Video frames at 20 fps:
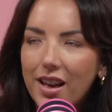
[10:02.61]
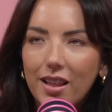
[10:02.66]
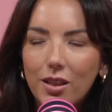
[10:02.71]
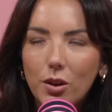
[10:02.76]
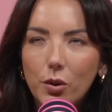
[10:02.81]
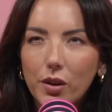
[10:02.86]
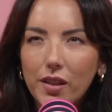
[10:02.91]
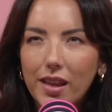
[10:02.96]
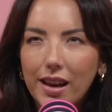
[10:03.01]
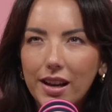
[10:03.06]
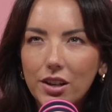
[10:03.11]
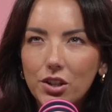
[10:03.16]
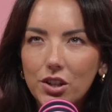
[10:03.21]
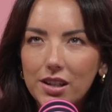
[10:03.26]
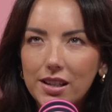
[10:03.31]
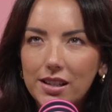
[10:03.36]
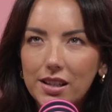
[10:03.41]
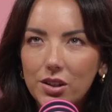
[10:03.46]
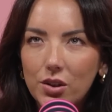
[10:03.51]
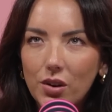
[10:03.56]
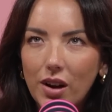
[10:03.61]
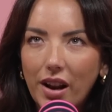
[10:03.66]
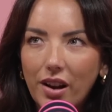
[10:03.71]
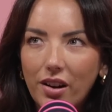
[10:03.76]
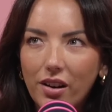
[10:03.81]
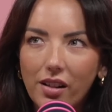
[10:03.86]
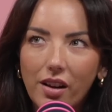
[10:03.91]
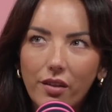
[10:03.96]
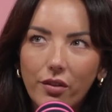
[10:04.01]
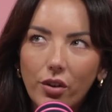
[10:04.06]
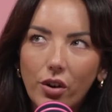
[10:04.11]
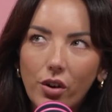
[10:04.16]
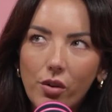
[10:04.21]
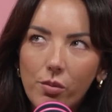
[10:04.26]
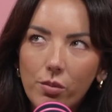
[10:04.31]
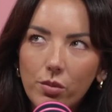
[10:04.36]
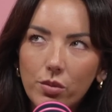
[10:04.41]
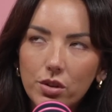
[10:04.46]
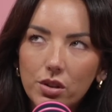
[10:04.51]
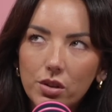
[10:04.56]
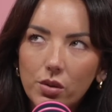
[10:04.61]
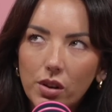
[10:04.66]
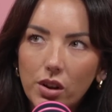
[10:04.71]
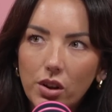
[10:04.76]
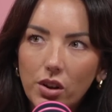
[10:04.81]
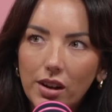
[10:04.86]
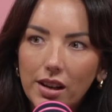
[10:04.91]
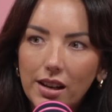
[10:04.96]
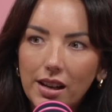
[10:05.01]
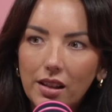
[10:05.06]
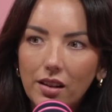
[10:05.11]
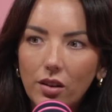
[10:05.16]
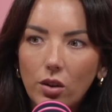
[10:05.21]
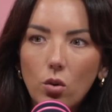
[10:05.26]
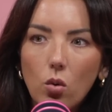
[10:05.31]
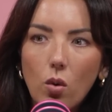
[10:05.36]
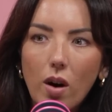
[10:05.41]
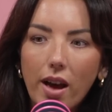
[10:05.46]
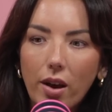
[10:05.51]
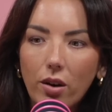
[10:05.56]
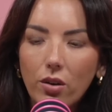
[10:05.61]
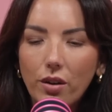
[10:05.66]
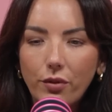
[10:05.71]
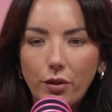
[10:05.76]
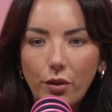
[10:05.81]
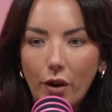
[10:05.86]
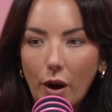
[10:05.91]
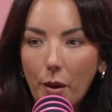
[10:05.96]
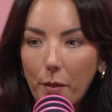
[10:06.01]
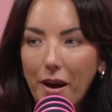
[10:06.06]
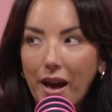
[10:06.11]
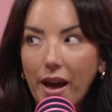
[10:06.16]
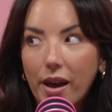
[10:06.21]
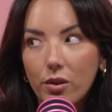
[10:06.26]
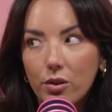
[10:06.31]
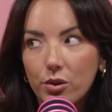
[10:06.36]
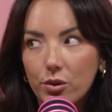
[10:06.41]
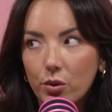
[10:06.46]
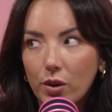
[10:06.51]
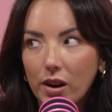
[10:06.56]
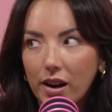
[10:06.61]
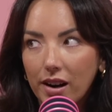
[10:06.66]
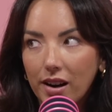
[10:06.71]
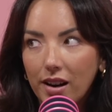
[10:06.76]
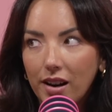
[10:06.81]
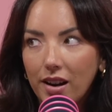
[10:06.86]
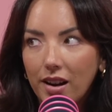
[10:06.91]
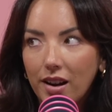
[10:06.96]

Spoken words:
The only thing is you need to do it in your living room so that you can either go out, if you've got a patio door,